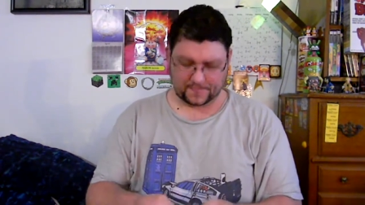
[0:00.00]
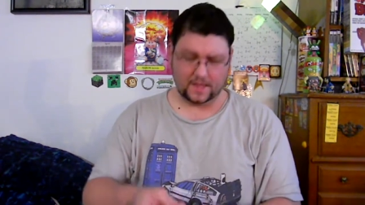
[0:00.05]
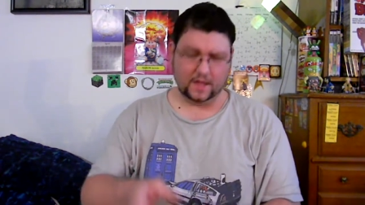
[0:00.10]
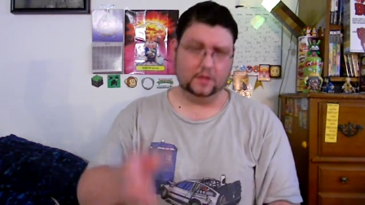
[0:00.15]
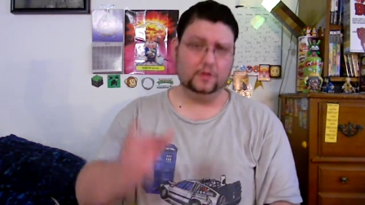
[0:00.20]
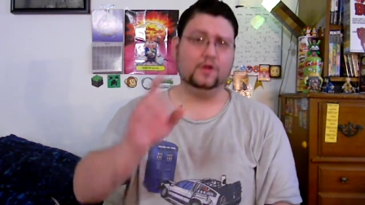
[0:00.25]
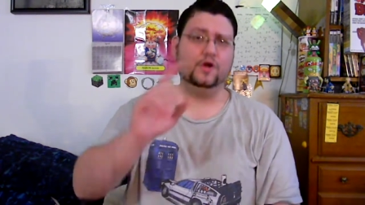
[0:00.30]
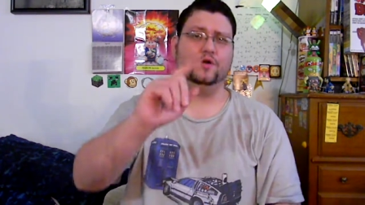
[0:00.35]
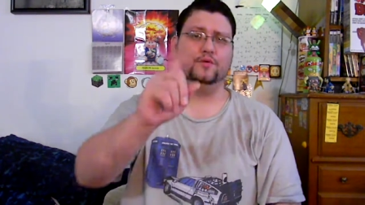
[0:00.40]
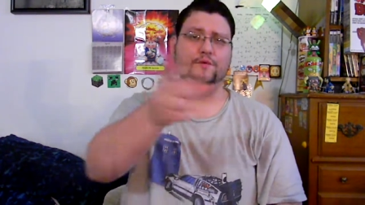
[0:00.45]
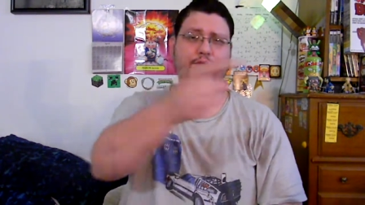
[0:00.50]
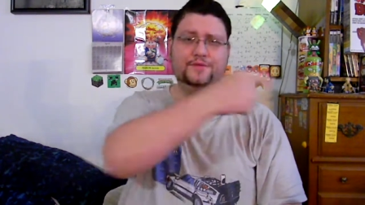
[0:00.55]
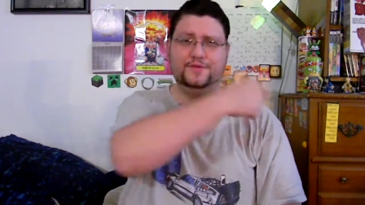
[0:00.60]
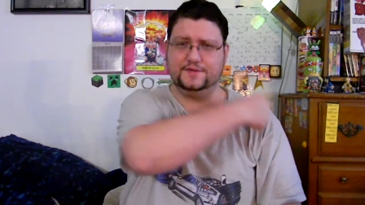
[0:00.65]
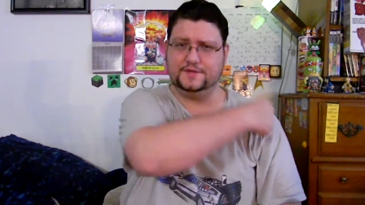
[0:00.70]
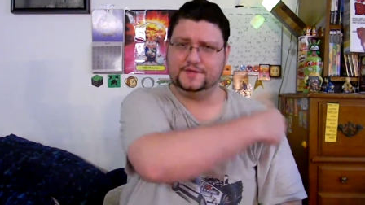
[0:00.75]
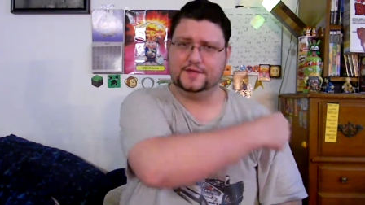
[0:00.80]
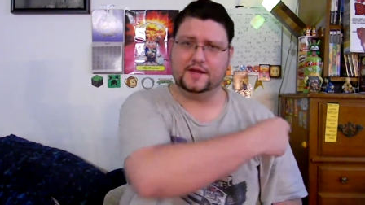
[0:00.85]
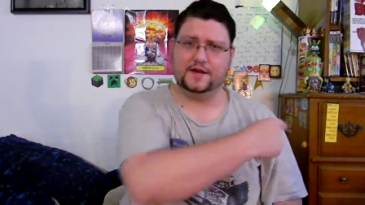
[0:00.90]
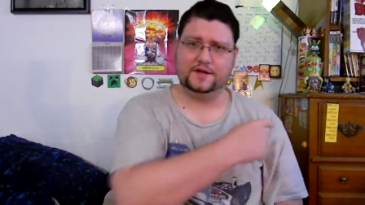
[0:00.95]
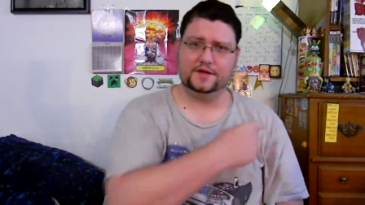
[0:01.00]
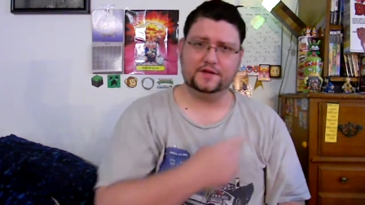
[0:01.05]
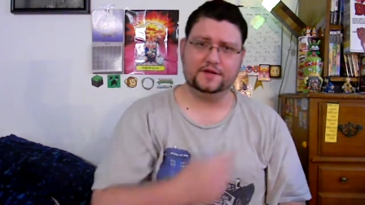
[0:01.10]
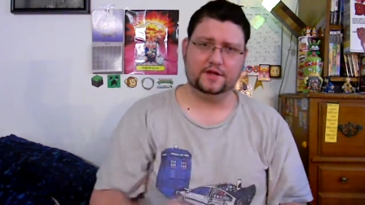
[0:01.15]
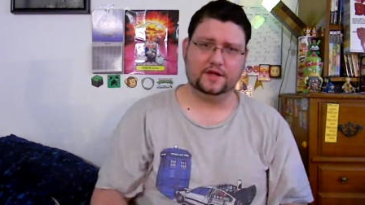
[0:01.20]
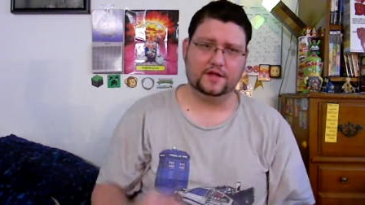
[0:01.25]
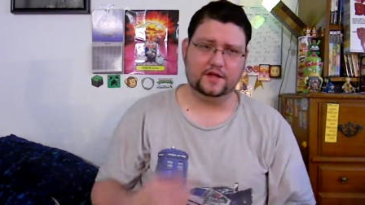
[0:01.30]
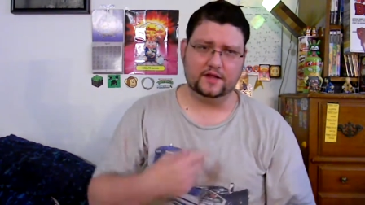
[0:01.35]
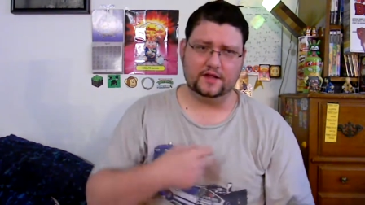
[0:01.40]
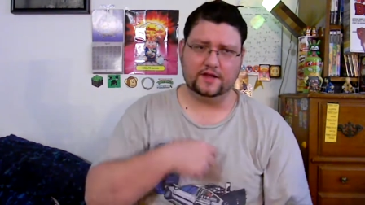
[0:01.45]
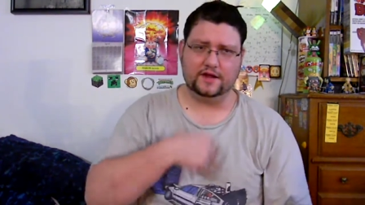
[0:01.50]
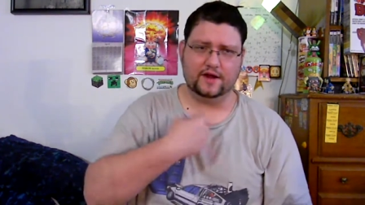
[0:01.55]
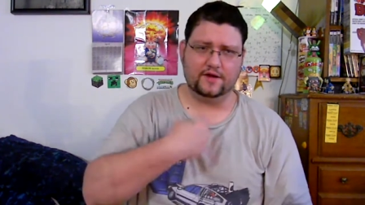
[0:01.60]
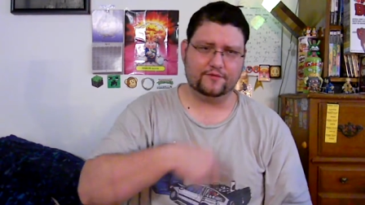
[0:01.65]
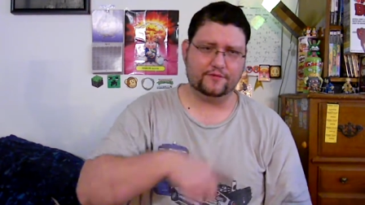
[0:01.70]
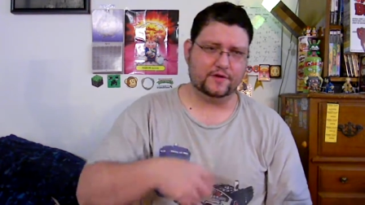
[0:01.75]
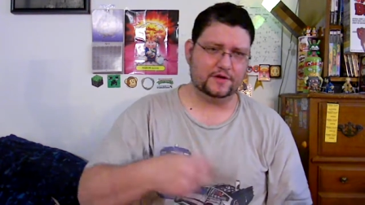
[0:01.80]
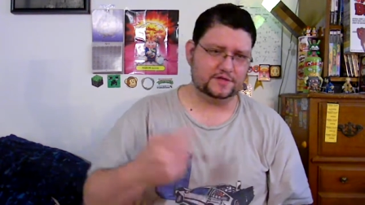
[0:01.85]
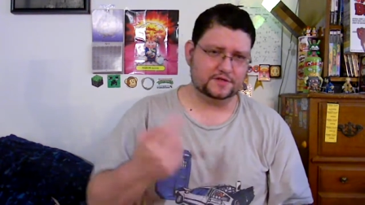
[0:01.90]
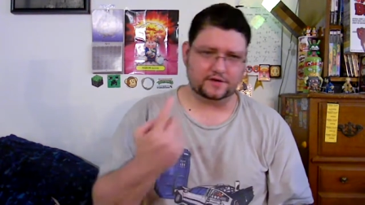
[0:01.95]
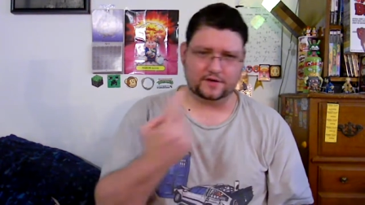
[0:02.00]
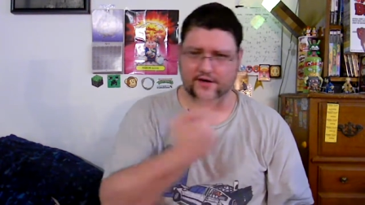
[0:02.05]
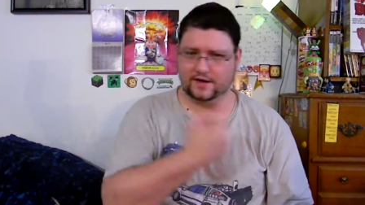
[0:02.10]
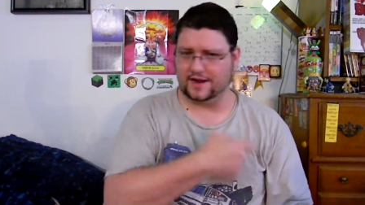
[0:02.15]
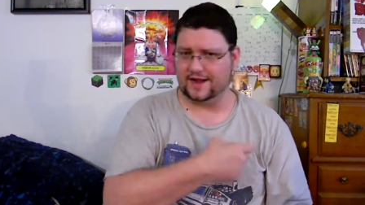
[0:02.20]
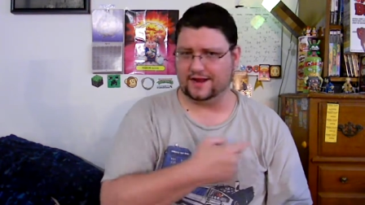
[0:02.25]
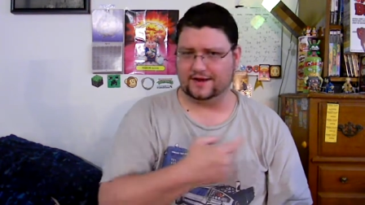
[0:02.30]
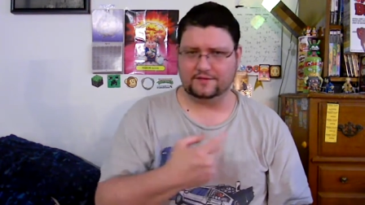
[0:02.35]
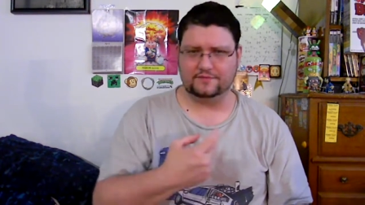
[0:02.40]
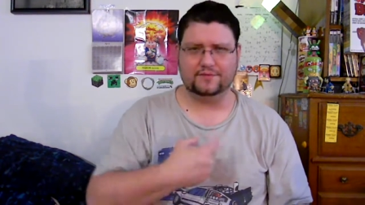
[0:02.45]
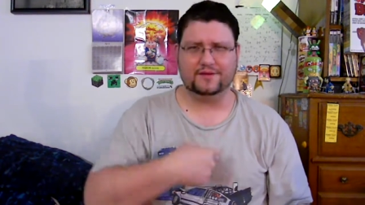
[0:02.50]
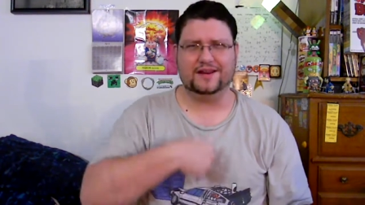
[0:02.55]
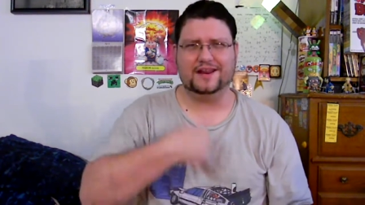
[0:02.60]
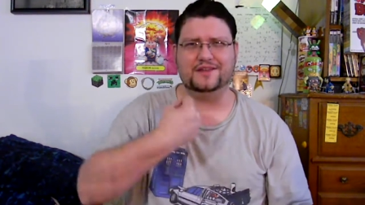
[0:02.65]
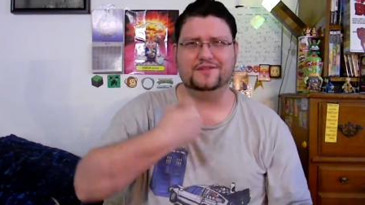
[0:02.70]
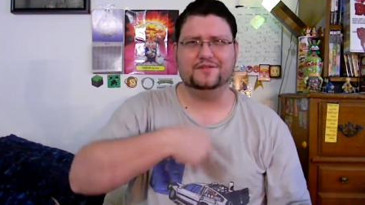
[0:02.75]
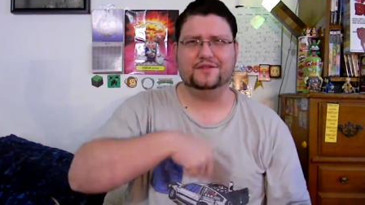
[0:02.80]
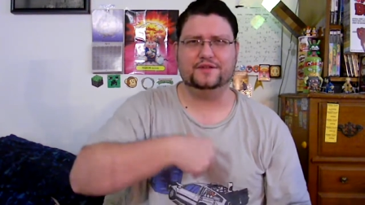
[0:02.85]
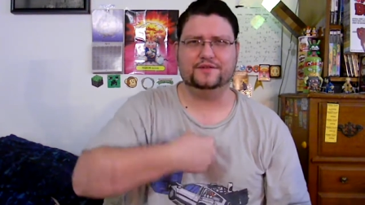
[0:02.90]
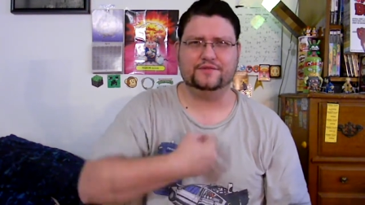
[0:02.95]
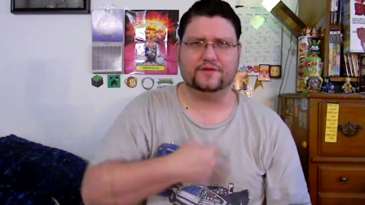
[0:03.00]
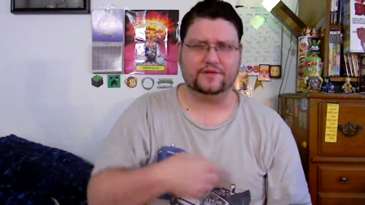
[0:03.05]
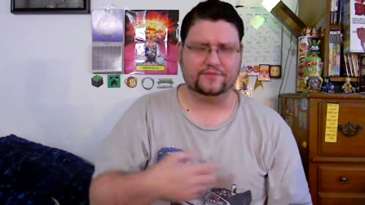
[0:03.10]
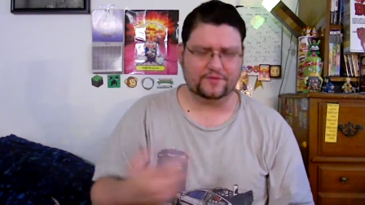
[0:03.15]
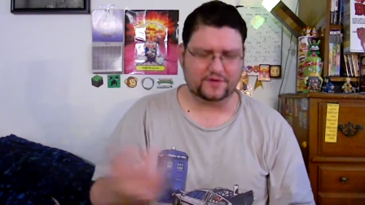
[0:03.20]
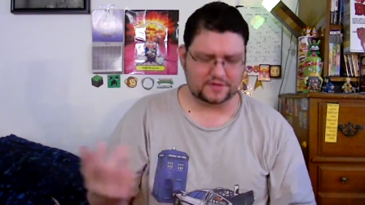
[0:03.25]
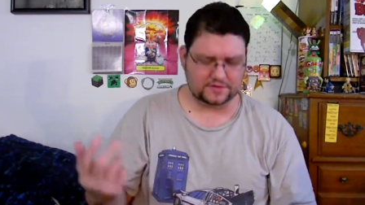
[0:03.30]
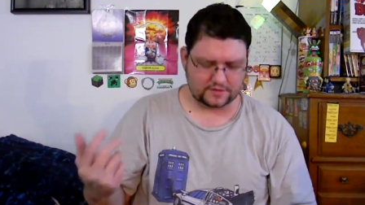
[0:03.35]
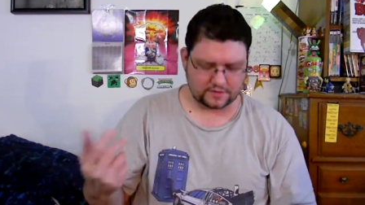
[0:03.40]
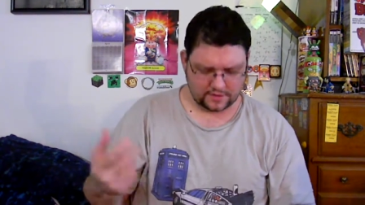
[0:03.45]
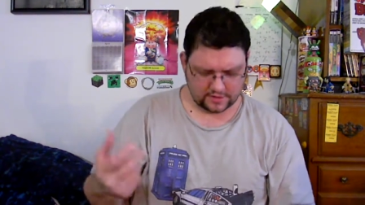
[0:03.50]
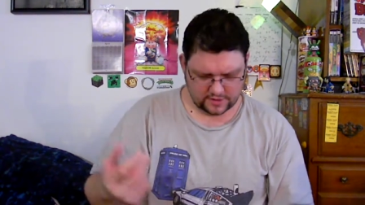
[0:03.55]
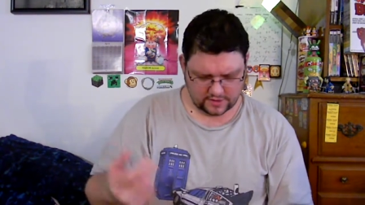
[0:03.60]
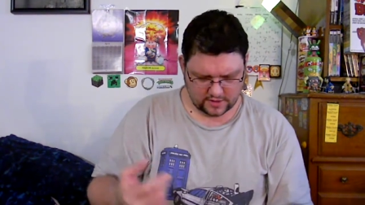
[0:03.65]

along with Sonic uh, air freshener, I got. Why did I do this for air freshener?